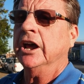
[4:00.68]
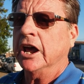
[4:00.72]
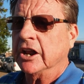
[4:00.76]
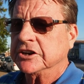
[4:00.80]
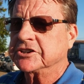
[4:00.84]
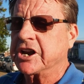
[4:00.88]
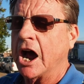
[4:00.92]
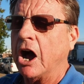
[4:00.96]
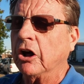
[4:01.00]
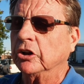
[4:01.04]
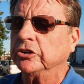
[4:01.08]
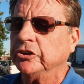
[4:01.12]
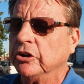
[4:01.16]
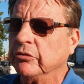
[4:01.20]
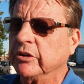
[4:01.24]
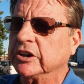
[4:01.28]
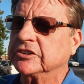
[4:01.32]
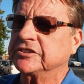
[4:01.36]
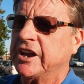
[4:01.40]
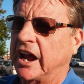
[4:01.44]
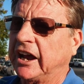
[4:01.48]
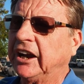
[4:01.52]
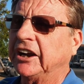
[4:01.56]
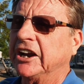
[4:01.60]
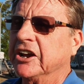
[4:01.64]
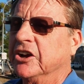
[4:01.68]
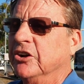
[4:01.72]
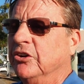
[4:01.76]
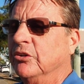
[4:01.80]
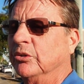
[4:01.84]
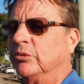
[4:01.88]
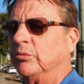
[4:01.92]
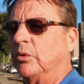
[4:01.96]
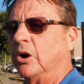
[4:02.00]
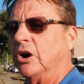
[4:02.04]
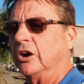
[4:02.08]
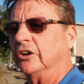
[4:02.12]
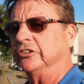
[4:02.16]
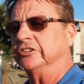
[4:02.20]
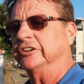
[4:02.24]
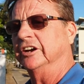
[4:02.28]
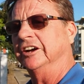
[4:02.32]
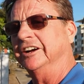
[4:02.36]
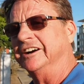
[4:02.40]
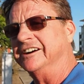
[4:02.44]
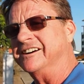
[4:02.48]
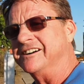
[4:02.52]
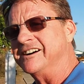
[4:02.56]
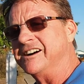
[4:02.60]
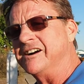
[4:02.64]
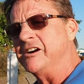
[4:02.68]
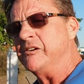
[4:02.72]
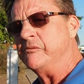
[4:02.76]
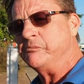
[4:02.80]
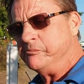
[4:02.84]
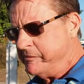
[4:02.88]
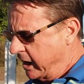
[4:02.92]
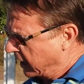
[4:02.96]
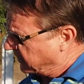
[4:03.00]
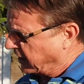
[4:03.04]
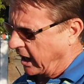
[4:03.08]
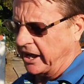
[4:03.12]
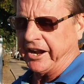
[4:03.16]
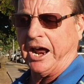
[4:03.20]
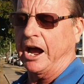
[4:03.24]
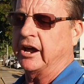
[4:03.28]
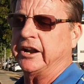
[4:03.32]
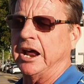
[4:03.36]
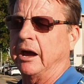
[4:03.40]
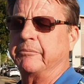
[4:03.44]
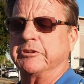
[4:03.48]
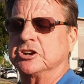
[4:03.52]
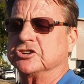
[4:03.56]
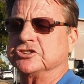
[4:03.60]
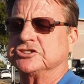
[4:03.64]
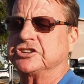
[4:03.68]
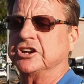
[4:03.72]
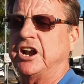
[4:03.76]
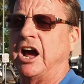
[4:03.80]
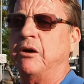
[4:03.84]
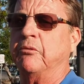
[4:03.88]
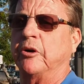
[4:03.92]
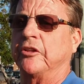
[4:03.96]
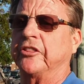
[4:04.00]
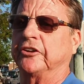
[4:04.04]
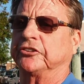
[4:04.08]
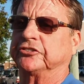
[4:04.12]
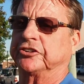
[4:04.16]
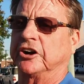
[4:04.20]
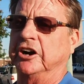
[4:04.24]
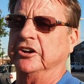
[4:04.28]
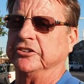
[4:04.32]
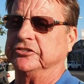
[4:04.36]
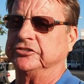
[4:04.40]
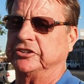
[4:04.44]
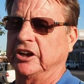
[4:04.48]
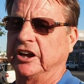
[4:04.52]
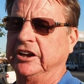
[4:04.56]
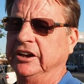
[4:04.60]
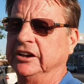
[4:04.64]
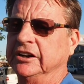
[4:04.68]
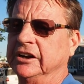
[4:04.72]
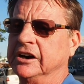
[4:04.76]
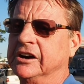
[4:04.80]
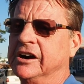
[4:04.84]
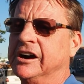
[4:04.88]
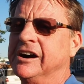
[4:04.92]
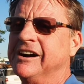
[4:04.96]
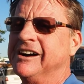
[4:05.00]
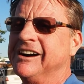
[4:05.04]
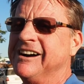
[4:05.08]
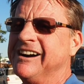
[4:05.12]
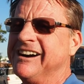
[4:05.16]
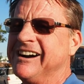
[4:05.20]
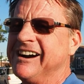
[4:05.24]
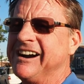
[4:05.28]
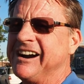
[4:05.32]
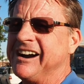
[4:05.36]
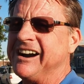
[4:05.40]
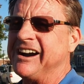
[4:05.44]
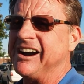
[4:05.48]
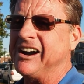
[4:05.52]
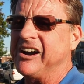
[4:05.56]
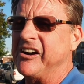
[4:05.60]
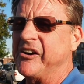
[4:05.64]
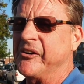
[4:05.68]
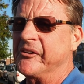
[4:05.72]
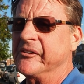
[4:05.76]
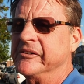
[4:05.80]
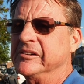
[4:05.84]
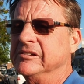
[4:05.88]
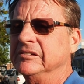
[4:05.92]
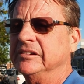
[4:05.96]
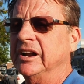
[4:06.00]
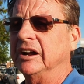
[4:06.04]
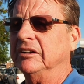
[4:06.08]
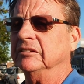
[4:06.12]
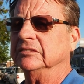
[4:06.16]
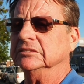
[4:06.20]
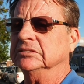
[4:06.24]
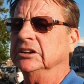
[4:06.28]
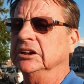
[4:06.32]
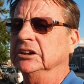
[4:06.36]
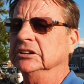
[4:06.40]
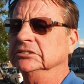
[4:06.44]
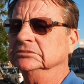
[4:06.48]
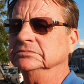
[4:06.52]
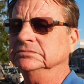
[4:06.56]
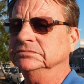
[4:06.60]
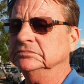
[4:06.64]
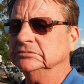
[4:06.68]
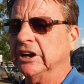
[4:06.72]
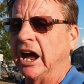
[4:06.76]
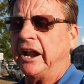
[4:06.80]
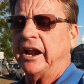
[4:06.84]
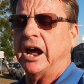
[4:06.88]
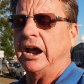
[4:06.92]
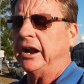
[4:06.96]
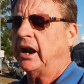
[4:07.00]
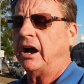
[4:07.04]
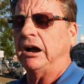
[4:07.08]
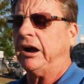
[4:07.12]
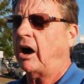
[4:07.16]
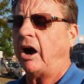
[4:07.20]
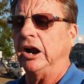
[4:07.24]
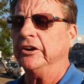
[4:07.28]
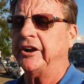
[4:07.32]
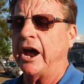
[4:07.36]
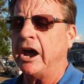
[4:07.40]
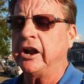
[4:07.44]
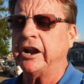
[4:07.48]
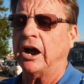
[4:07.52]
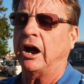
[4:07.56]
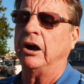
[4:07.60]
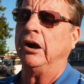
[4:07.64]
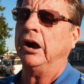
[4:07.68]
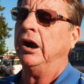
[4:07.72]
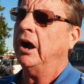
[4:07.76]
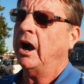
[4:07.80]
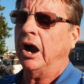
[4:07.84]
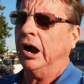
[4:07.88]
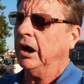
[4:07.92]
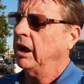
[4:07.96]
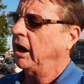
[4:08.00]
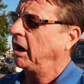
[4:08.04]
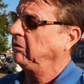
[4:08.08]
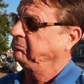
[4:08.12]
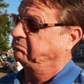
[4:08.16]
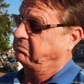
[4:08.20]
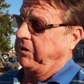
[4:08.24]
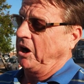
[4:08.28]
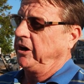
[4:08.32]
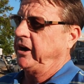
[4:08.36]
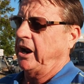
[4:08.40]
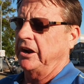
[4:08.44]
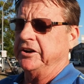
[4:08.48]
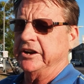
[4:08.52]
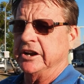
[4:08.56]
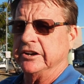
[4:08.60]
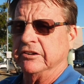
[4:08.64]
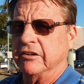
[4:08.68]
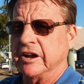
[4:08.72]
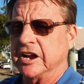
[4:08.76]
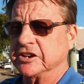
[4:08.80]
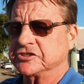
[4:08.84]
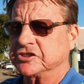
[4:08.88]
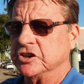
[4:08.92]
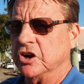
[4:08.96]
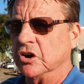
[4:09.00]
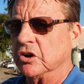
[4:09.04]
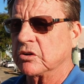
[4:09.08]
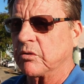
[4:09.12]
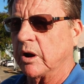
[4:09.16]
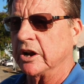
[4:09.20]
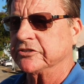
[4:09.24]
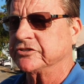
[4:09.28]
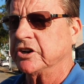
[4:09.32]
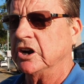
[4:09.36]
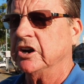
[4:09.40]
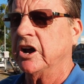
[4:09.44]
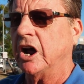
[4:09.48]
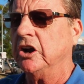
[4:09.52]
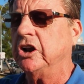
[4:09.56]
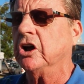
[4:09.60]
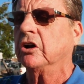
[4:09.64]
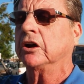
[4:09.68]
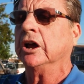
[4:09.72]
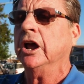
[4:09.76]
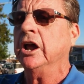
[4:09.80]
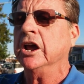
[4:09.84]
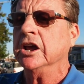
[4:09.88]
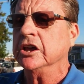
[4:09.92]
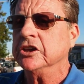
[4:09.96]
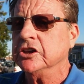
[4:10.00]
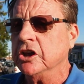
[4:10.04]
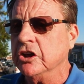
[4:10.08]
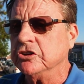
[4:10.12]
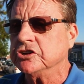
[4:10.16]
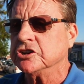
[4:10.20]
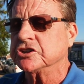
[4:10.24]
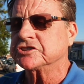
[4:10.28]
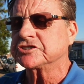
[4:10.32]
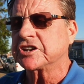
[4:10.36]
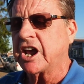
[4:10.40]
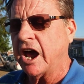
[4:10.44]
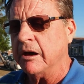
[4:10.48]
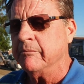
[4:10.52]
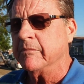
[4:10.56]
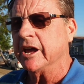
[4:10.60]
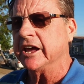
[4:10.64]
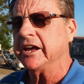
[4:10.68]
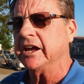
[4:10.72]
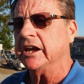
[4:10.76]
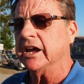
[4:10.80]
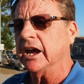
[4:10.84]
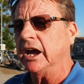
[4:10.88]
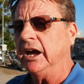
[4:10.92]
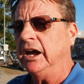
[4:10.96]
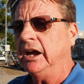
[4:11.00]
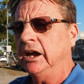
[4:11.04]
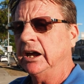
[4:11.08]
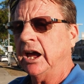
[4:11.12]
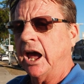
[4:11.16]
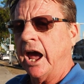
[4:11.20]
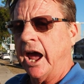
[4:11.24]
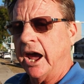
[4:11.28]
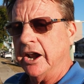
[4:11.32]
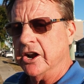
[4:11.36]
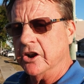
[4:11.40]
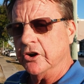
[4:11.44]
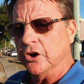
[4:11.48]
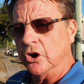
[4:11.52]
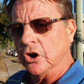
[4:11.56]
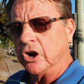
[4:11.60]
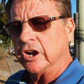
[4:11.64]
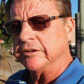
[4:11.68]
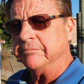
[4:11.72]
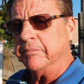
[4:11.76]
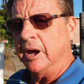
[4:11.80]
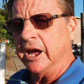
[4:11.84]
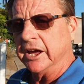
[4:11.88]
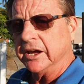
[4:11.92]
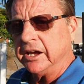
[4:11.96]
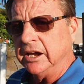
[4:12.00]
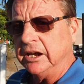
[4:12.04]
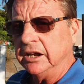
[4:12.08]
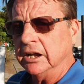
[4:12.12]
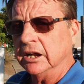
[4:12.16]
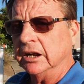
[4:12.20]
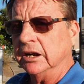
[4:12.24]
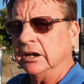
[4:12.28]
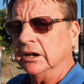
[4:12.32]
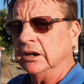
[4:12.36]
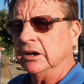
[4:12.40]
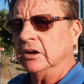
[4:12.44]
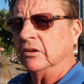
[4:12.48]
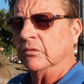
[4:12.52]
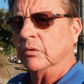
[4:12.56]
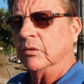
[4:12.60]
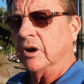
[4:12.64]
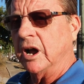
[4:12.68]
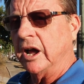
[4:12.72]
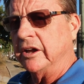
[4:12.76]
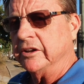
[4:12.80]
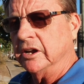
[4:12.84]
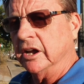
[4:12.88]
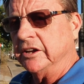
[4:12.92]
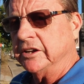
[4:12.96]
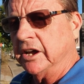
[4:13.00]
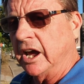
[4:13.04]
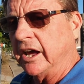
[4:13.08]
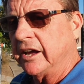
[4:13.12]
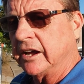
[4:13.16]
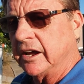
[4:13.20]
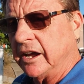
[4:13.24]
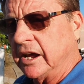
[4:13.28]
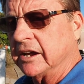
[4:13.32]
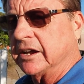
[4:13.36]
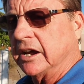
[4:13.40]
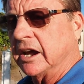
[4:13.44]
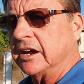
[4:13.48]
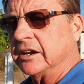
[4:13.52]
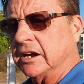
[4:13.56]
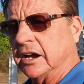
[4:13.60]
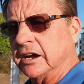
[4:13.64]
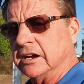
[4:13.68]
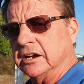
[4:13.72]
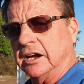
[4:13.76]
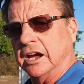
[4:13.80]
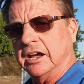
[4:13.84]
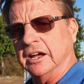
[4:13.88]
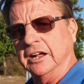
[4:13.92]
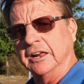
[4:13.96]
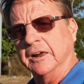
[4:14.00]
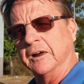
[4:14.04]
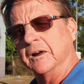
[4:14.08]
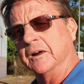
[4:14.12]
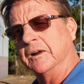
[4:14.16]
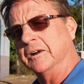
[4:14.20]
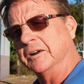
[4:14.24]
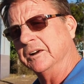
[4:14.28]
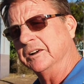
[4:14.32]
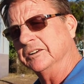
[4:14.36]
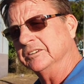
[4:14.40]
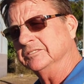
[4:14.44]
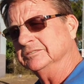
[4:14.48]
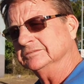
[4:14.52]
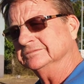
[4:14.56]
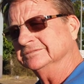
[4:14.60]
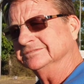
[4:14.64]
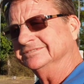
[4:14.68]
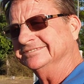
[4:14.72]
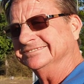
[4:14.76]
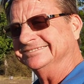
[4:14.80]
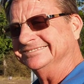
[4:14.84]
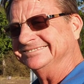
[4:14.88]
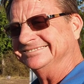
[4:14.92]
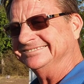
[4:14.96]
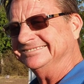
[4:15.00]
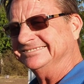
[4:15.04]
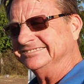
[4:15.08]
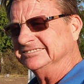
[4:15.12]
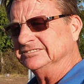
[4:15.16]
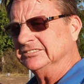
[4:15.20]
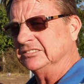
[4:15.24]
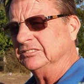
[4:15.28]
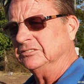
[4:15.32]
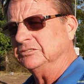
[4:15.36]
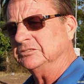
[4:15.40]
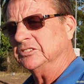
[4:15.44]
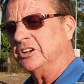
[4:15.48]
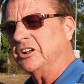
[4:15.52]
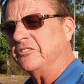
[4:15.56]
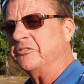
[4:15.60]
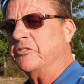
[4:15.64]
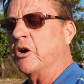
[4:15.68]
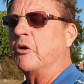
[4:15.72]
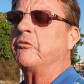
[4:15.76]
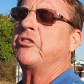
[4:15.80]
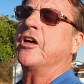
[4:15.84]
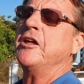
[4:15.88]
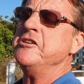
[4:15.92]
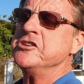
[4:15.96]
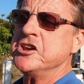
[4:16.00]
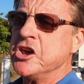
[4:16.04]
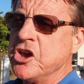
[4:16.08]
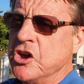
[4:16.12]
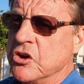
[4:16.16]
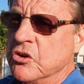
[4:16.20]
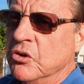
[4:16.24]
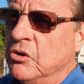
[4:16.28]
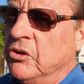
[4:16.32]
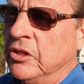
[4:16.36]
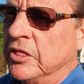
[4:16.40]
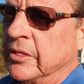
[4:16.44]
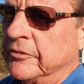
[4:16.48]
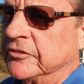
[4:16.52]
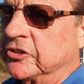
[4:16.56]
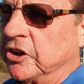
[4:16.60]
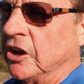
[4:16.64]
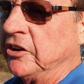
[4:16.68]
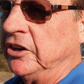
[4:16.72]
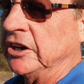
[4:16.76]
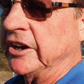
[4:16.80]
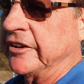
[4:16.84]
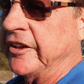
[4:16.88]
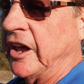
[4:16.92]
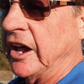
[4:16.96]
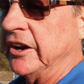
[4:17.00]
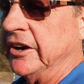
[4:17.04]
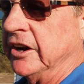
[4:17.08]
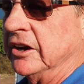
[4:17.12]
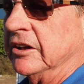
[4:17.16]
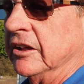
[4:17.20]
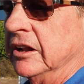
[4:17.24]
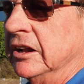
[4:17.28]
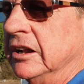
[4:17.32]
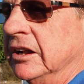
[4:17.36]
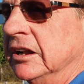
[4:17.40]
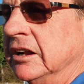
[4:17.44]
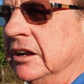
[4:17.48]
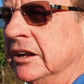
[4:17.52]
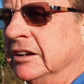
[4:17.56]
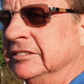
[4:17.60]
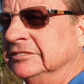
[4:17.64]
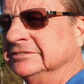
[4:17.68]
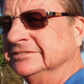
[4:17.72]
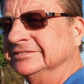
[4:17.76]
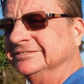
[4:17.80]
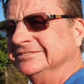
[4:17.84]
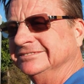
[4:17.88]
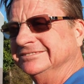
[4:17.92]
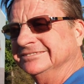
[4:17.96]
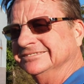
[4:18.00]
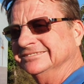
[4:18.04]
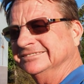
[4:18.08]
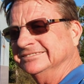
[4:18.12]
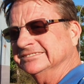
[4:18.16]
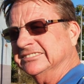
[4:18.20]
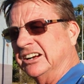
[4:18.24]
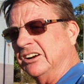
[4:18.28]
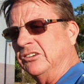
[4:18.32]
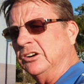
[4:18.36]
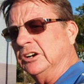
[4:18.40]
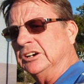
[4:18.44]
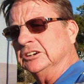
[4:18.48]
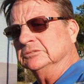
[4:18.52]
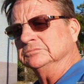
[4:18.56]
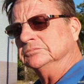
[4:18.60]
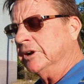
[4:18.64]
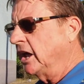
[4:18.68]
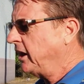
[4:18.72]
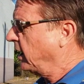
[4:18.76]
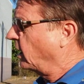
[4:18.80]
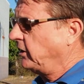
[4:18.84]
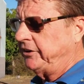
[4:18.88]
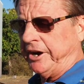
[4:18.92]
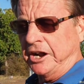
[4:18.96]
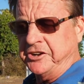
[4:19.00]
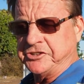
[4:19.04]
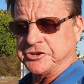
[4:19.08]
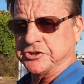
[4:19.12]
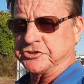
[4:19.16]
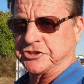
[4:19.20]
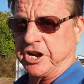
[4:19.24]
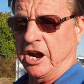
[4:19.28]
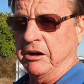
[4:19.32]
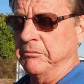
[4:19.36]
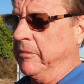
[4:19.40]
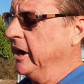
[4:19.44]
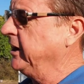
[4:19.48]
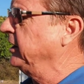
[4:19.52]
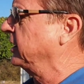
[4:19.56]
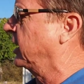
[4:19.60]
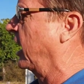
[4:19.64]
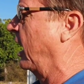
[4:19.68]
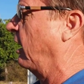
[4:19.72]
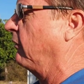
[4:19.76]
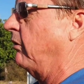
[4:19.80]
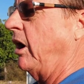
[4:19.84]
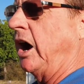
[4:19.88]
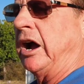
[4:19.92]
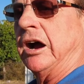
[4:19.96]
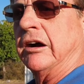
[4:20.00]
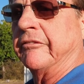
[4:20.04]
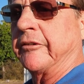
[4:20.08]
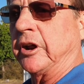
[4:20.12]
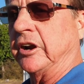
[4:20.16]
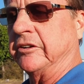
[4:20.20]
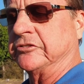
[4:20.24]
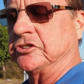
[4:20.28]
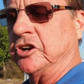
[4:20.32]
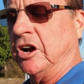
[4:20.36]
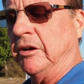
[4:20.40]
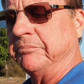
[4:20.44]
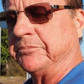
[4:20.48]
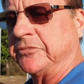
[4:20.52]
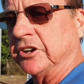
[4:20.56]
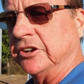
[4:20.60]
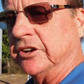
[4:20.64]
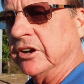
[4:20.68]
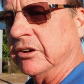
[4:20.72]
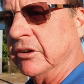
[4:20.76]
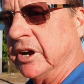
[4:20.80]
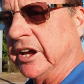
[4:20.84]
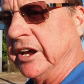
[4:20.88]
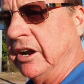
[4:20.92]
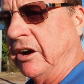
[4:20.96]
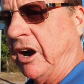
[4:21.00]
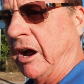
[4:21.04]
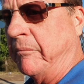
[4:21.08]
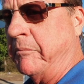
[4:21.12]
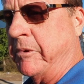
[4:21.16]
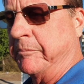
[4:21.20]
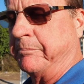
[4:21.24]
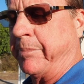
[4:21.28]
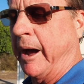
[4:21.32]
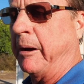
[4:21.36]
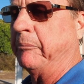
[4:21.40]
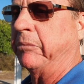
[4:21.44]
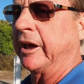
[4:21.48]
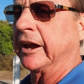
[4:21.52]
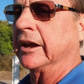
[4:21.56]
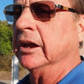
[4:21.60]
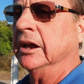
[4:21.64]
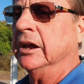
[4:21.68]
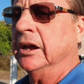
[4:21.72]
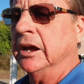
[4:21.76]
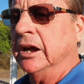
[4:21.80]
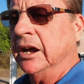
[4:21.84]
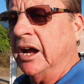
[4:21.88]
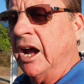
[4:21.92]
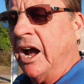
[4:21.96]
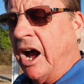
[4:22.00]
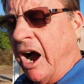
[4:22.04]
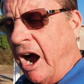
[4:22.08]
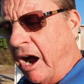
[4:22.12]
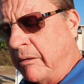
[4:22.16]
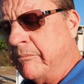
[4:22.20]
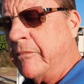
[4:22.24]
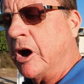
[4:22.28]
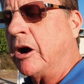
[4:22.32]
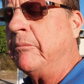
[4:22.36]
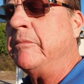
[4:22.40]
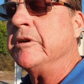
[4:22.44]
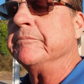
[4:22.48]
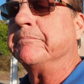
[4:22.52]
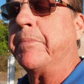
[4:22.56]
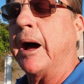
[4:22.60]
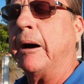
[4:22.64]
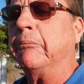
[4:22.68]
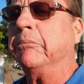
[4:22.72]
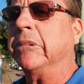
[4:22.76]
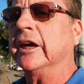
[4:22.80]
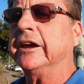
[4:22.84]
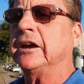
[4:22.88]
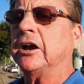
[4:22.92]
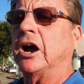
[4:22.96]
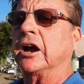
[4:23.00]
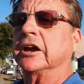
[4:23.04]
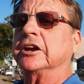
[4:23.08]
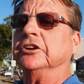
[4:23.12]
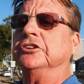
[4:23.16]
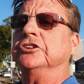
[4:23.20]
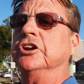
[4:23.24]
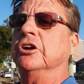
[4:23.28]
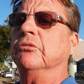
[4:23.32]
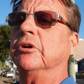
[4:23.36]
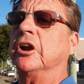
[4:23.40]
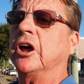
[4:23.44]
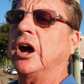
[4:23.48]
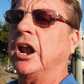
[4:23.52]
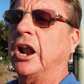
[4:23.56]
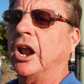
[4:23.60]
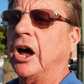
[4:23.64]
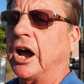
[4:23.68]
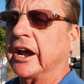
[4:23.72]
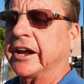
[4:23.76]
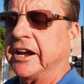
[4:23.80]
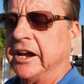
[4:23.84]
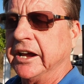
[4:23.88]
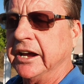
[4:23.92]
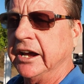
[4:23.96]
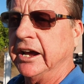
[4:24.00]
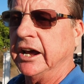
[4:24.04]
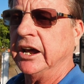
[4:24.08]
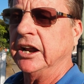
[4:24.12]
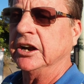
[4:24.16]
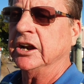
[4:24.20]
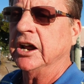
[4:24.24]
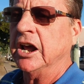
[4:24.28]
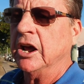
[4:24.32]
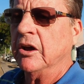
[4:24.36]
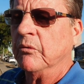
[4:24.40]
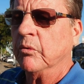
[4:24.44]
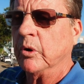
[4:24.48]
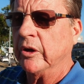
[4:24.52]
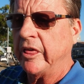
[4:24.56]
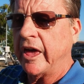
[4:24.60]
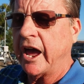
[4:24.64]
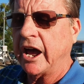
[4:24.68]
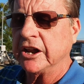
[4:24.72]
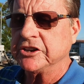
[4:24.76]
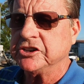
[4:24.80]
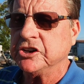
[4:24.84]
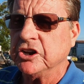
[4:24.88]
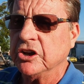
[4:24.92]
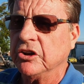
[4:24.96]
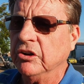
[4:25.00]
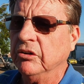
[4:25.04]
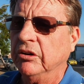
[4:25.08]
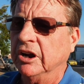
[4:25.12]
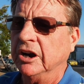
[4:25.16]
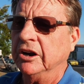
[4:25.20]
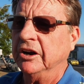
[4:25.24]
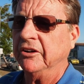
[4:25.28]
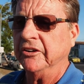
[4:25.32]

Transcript: yeah. told you exactly who it well, was. Well, refresh my memory. No, no, no, no, oh, because oh, okay. don't want the truth. You, are still a politician mode, eh? You don't yeah. want to answer questions. No, no, no, oh, no, no. I, I don't need Mr. to answer Short... your question. Look, you just come here and annoyed me. Oh really? Yeah, yeah, yeah, yeah. yeah. I think the public deserves better, Mr. Schwarten. Not than you. I think it's time. You just, I think it's time you just go away. No, no, don't you tell me to go away. I've got a job to do here. What's I'm your public. job? What's your job? I'm, I'm, in public. I can do what I like here. Well, that's what I'm doing, you. isn't it?